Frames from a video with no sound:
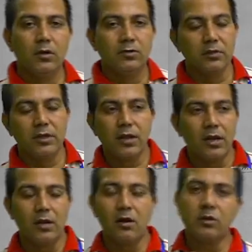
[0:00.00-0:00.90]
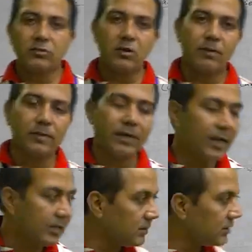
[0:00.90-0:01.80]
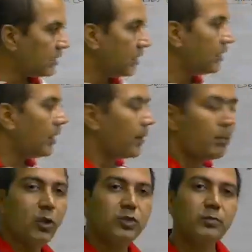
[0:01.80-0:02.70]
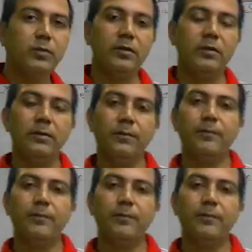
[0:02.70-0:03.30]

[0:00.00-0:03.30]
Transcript: So there are lots of the gases in the atmosphere.